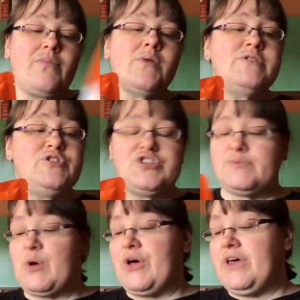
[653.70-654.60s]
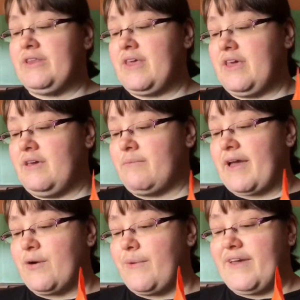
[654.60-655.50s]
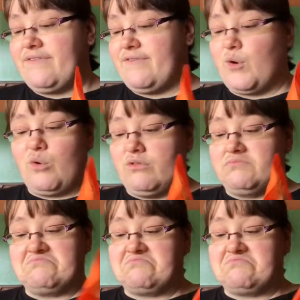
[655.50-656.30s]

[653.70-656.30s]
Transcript: which you just put in the microwave for